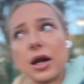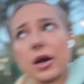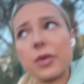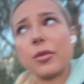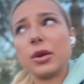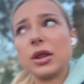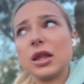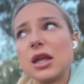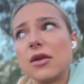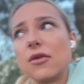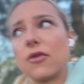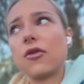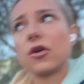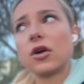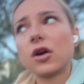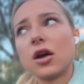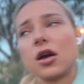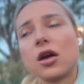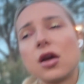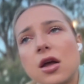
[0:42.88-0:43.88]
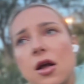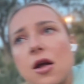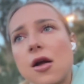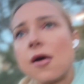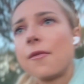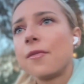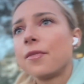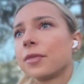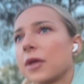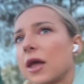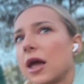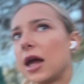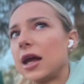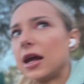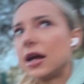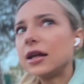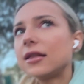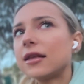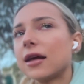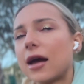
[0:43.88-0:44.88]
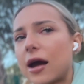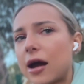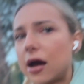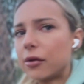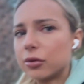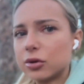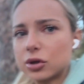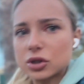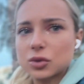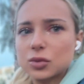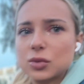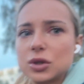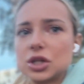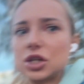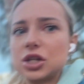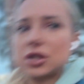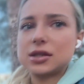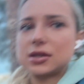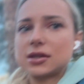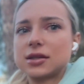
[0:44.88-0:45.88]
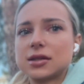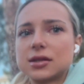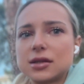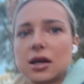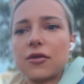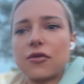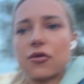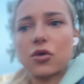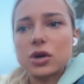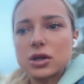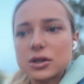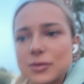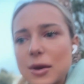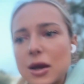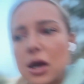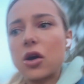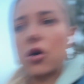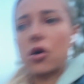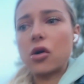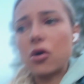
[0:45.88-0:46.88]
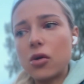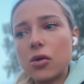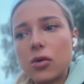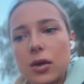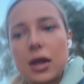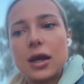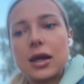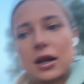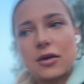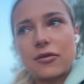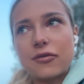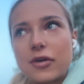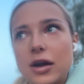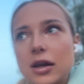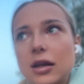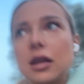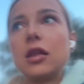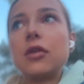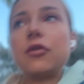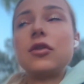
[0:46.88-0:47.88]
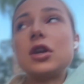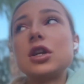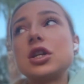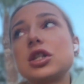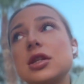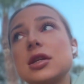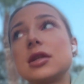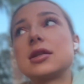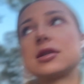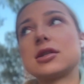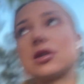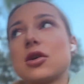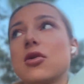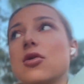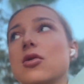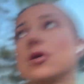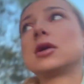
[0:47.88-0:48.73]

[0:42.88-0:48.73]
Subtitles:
I believe 8 hours, which is of course my goal, and I finally reached it. So